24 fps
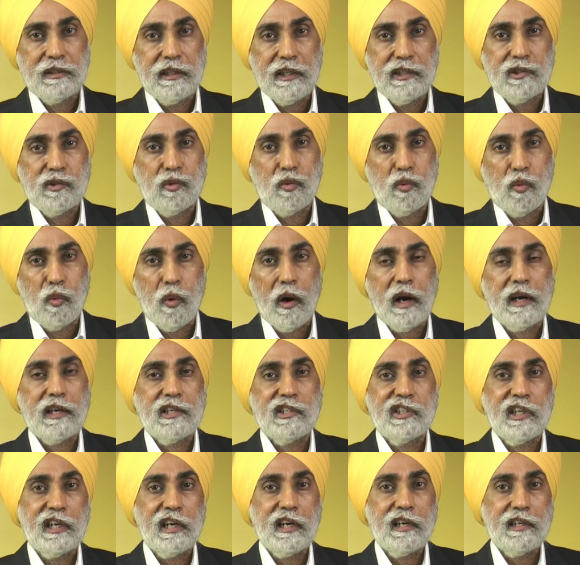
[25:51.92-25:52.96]
this one
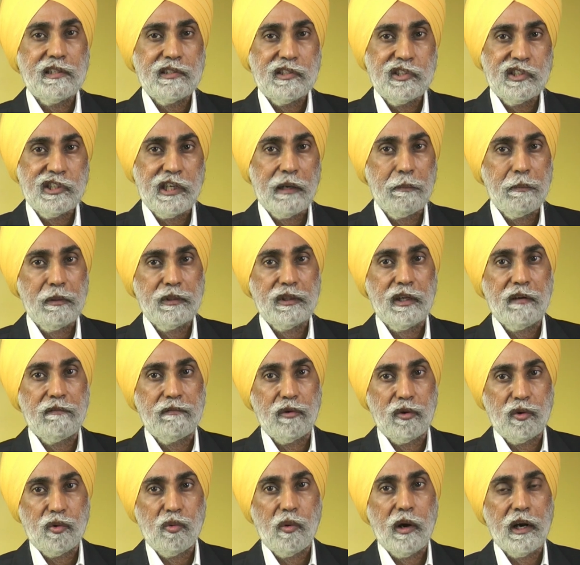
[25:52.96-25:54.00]
single Shabad of
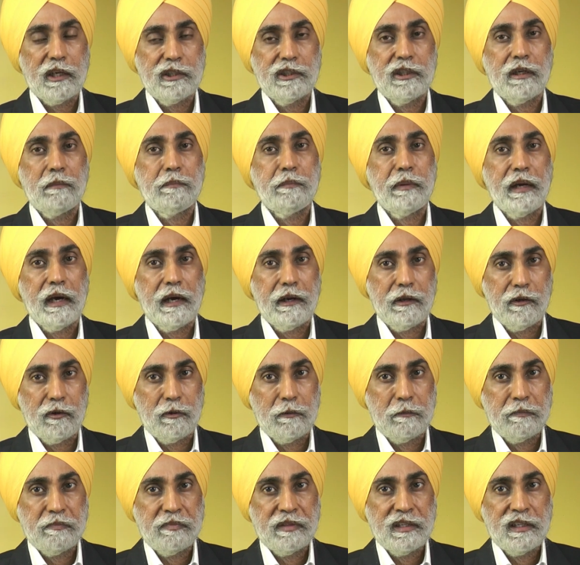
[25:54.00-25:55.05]
Guru Arjan
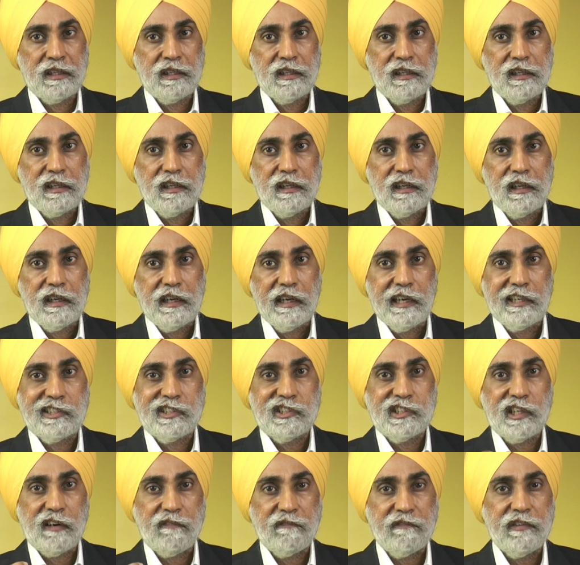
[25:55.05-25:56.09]
Pyareo is
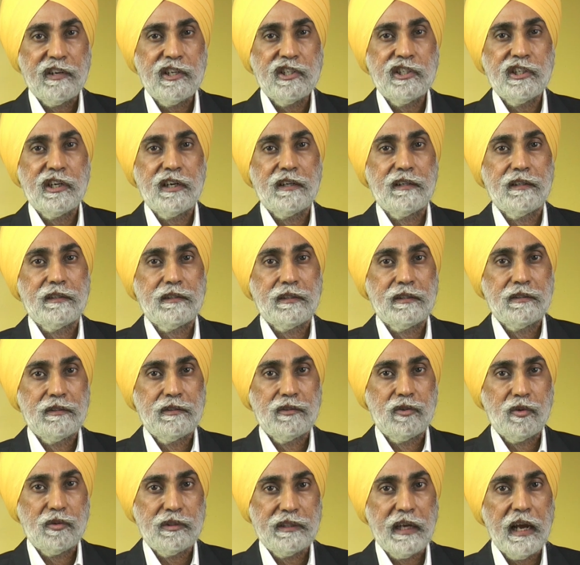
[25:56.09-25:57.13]
sufficient
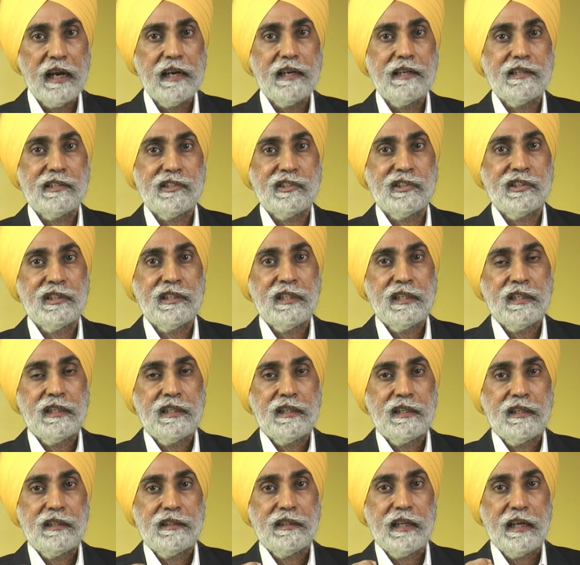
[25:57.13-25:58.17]
to tell us
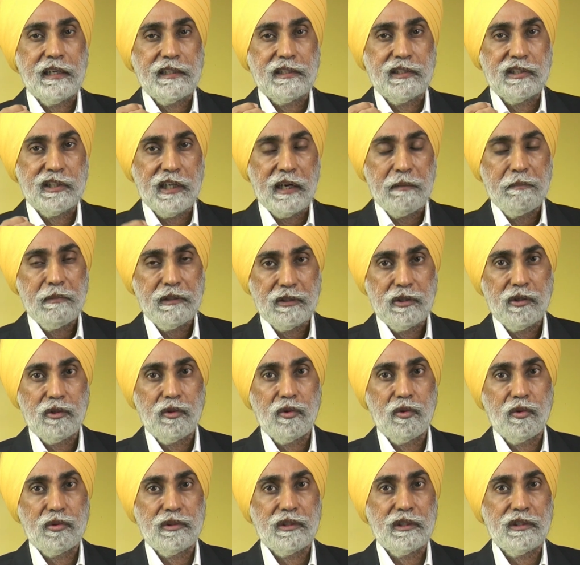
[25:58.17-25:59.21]
that Jum
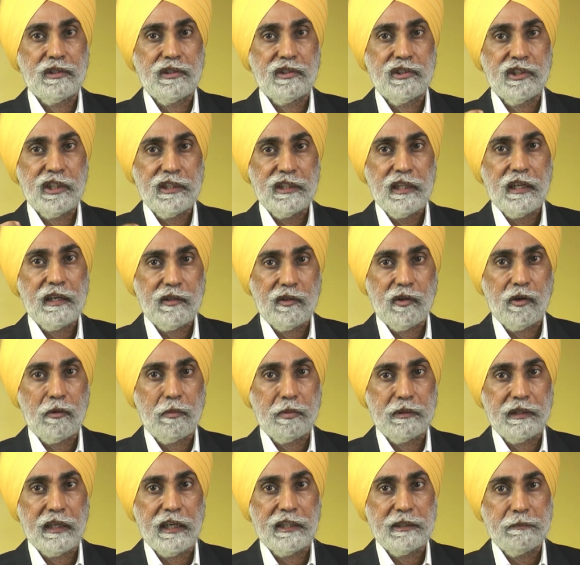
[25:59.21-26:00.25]
Doot,
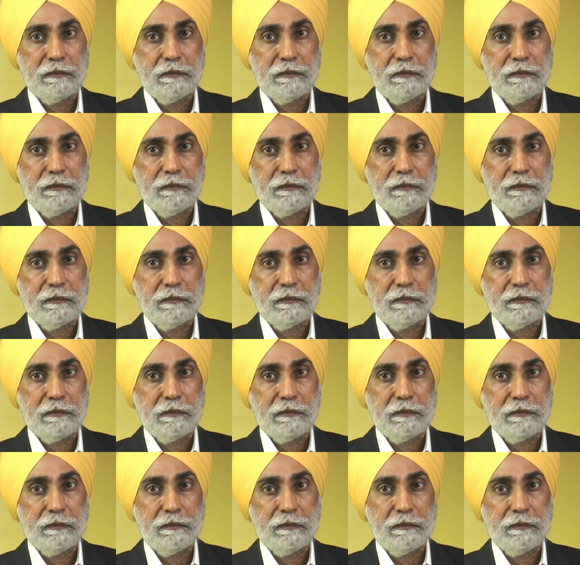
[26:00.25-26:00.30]
Chitrgupt as